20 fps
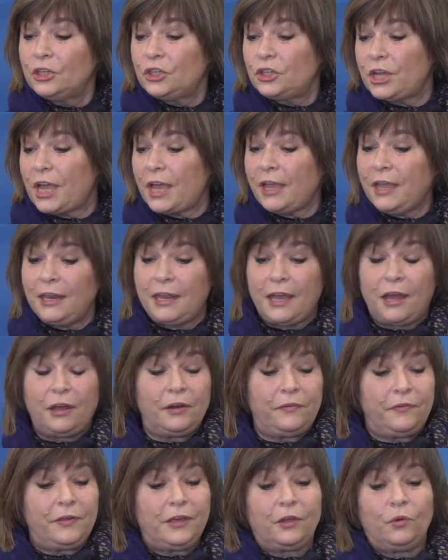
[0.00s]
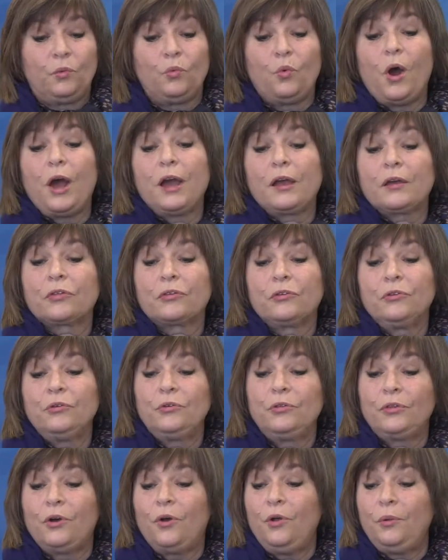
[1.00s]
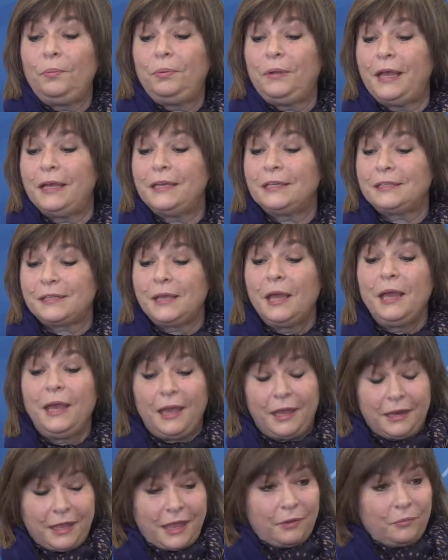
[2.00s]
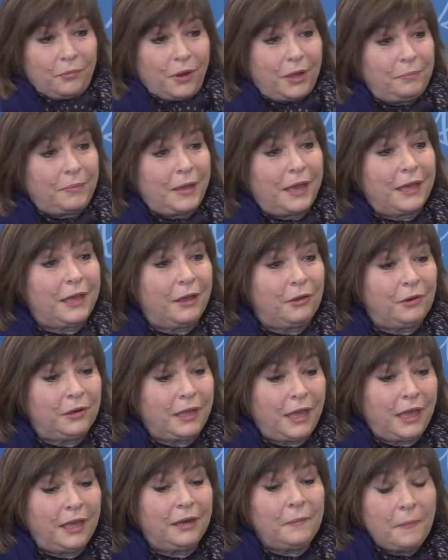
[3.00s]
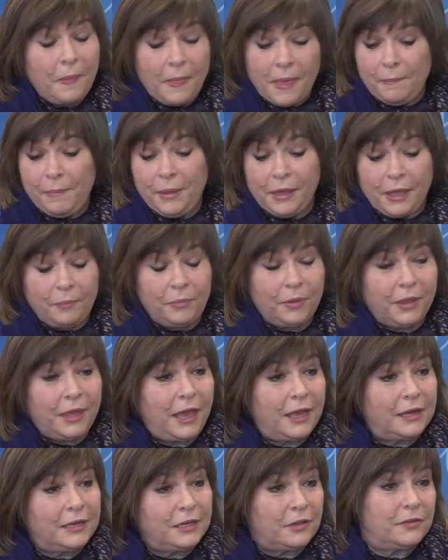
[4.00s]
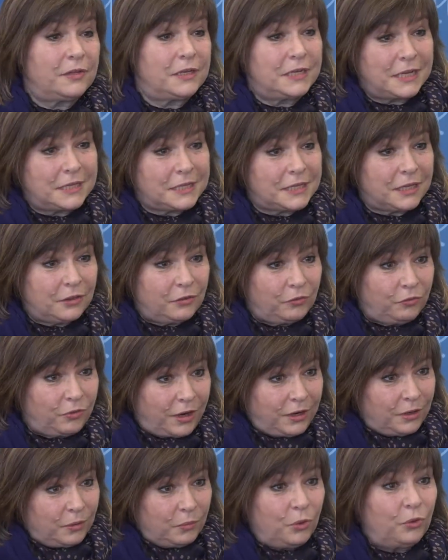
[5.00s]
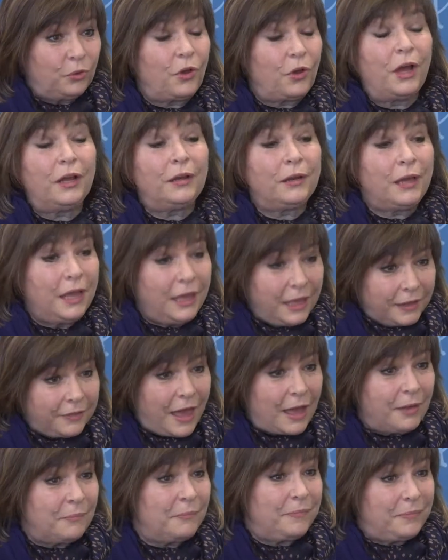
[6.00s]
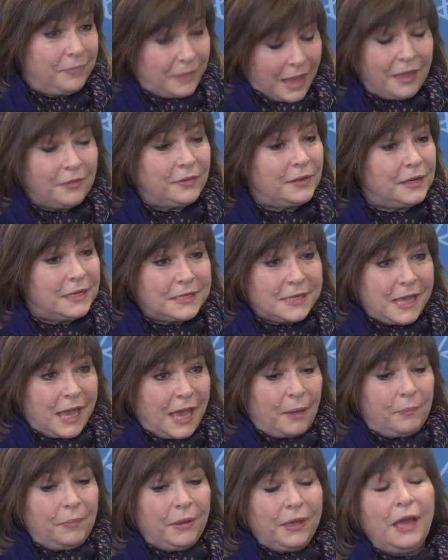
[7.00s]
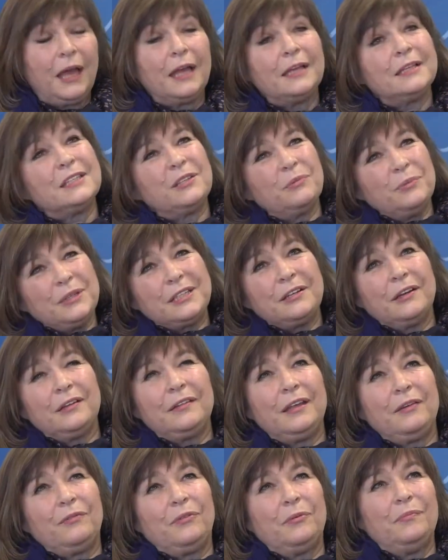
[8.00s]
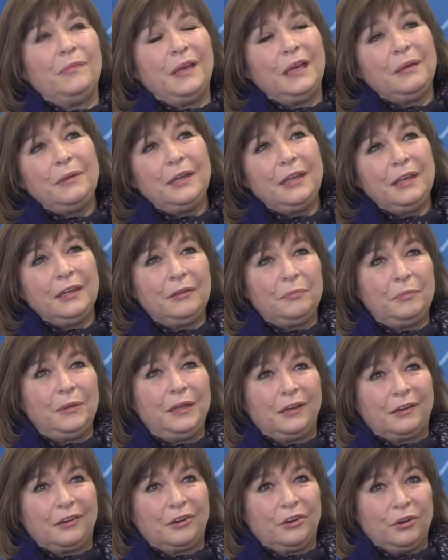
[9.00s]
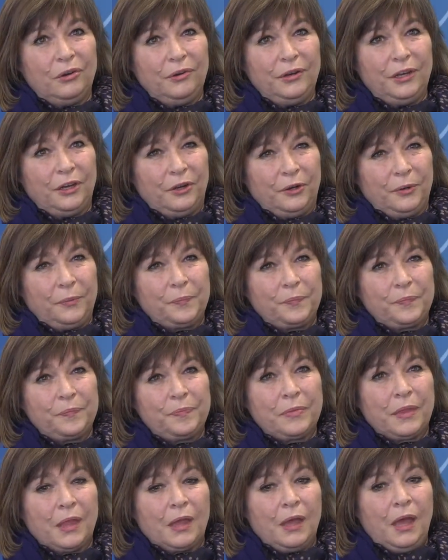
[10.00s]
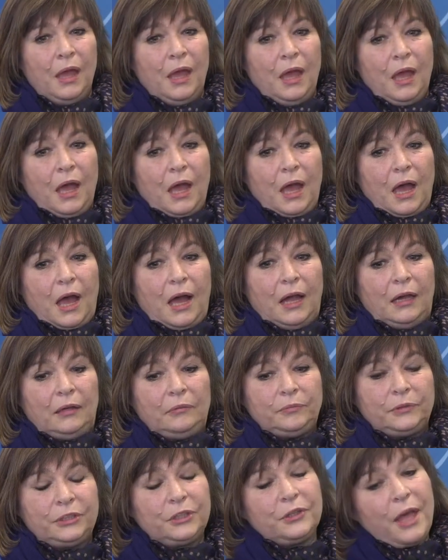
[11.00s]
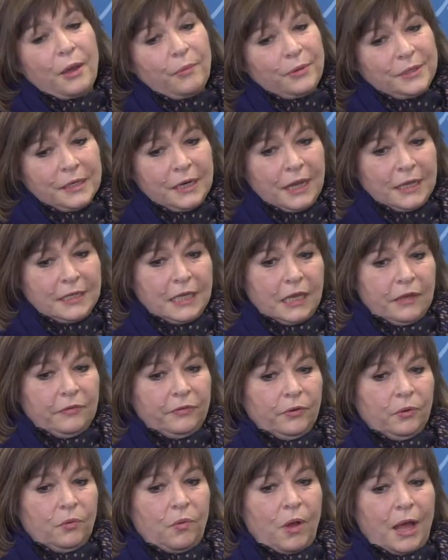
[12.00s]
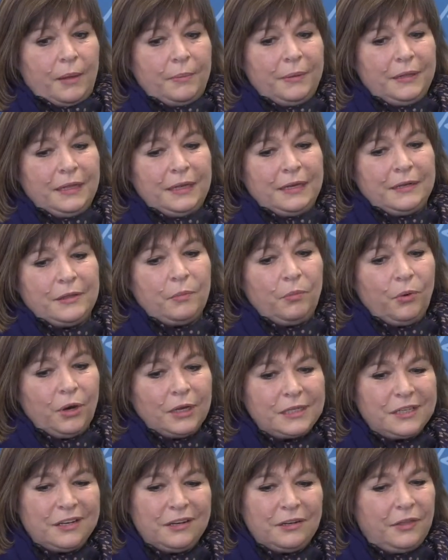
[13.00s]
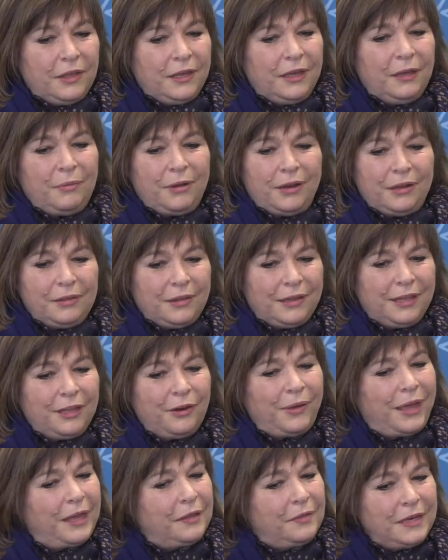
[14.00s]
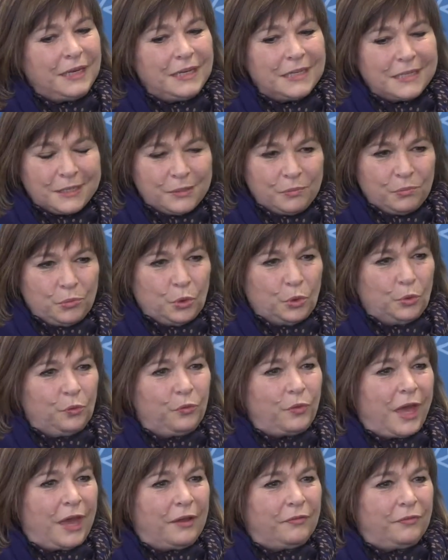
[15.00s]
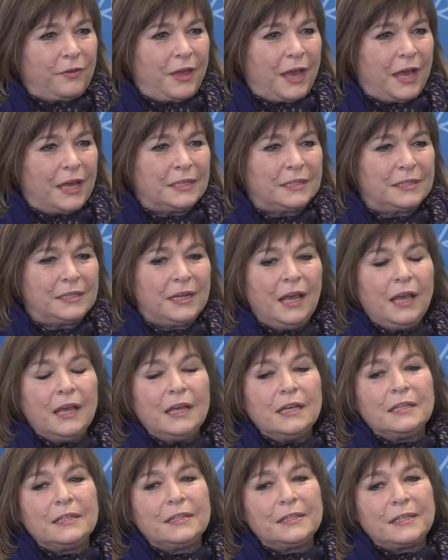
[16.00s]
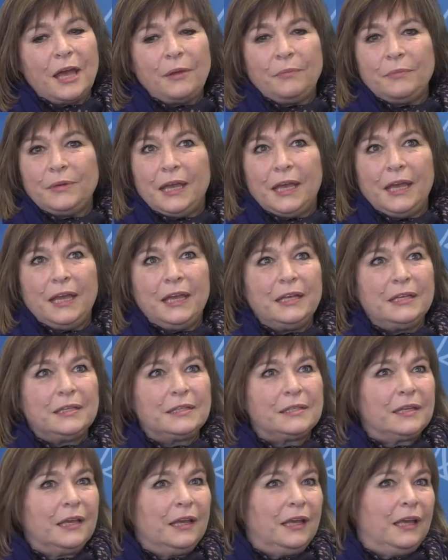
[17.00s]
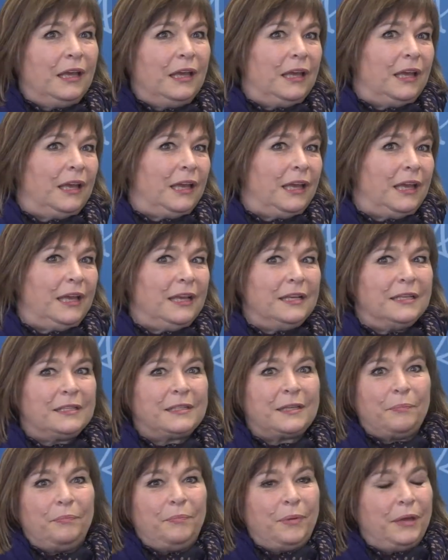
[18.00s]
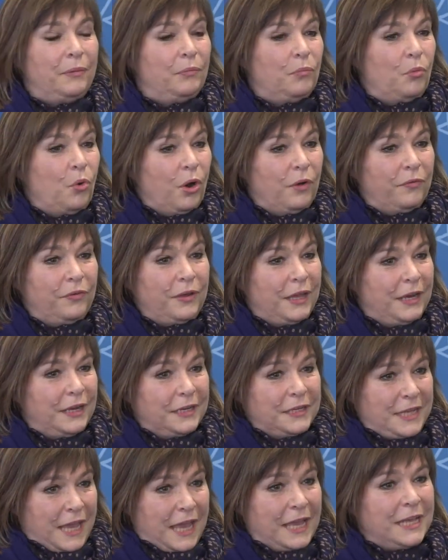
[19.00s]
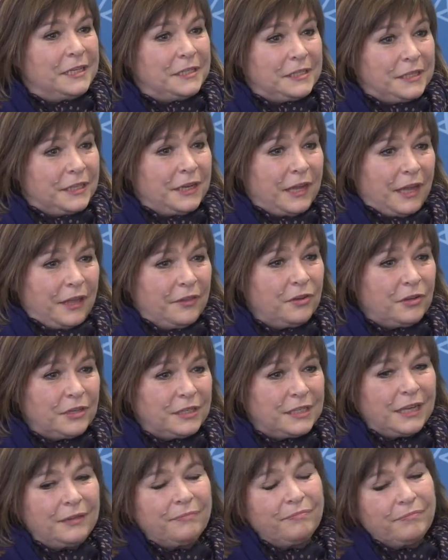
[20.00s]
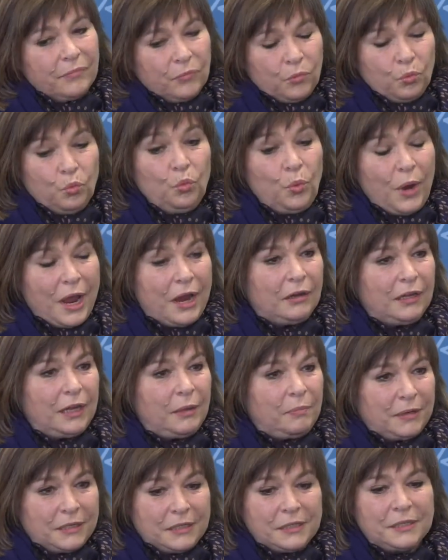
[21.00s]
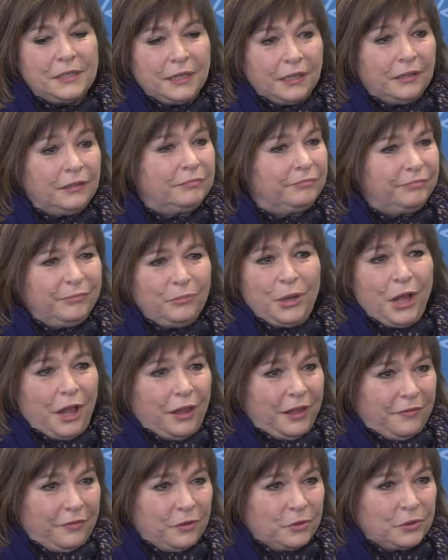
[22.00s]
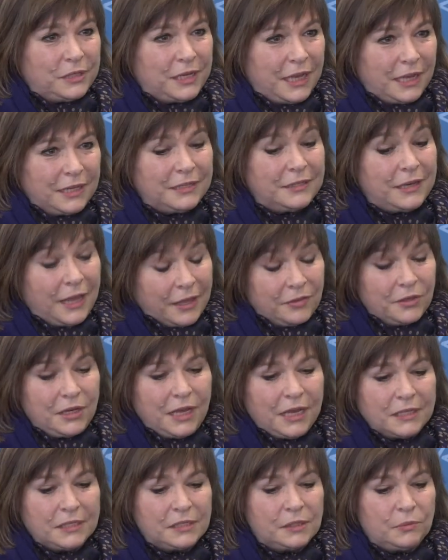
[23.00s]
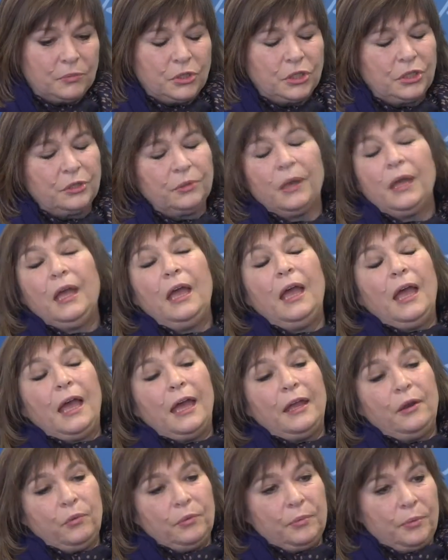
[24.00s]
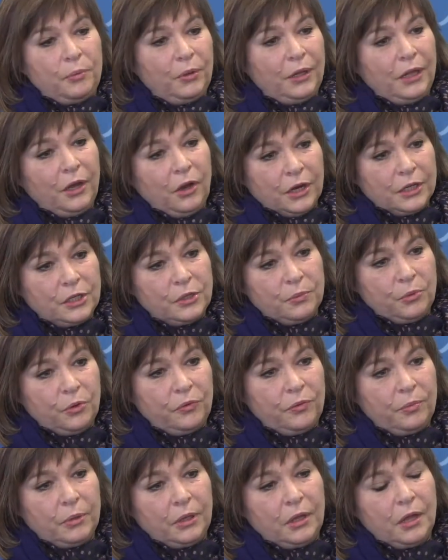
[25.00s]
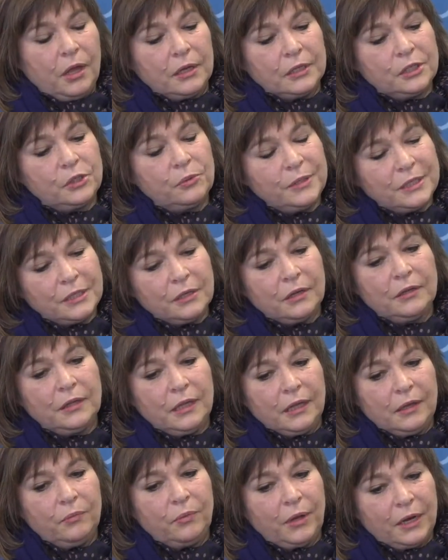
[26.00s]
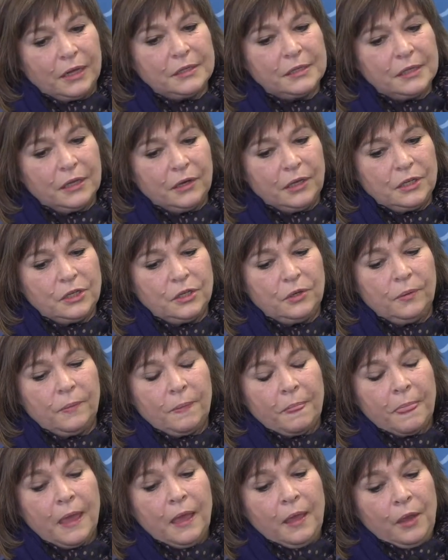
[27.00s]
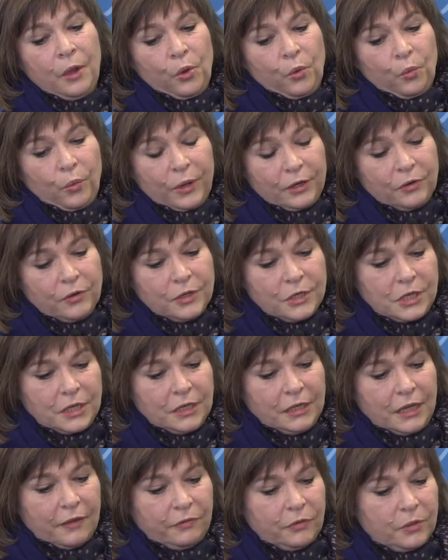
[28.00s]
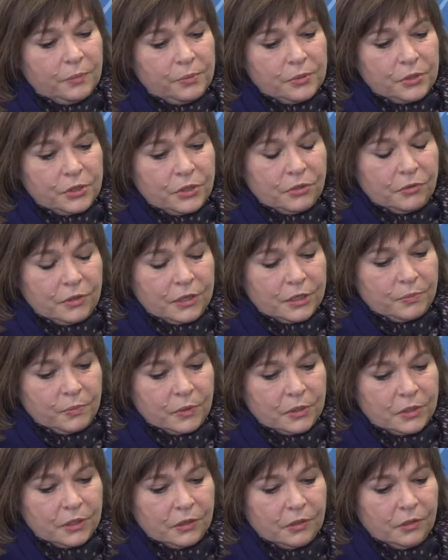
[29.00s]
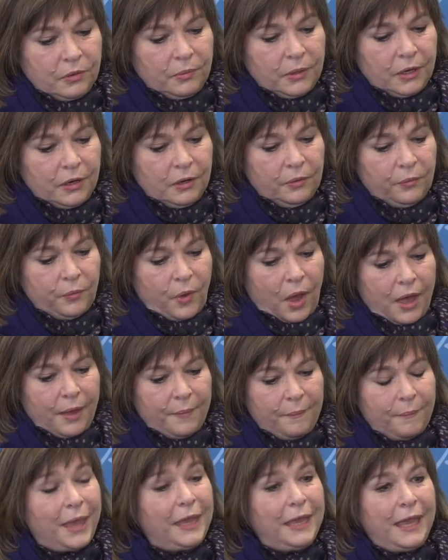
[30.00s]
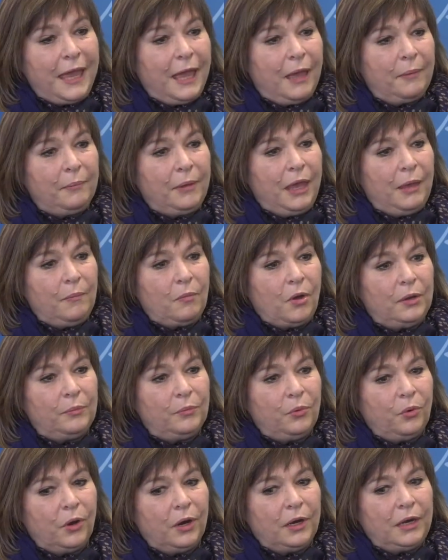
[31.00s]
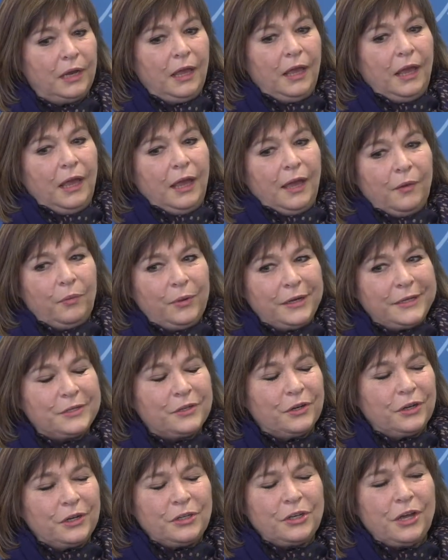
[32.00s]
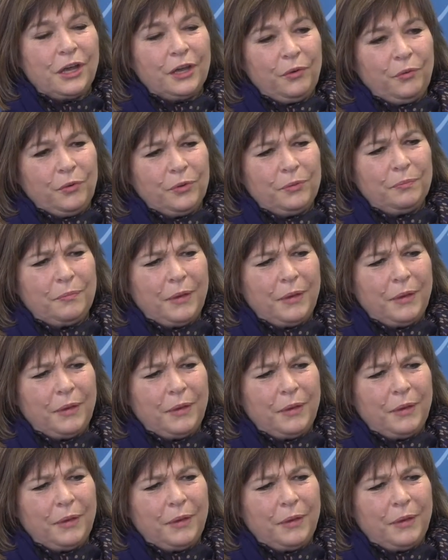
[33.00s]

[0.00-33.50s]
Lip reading: check it out. If he can walk through the whole place and get right back out again, pick up the candy on the desk at the front and on, that Anthony's a happy guy. So we started thinking, well, maybe he could be a courier. So that was an idea for a while, but then the more I started thinking about it, Anthony doesn't move that fast. Some days he's a bit more in a daze than others, like rarely, but still, we all have those days, and Anthony has them too. And it would be really hard to move him along. So we started thinking, what else can he do? When Christian left to pursue his music career, Mike Ham came on board. And when I started talking with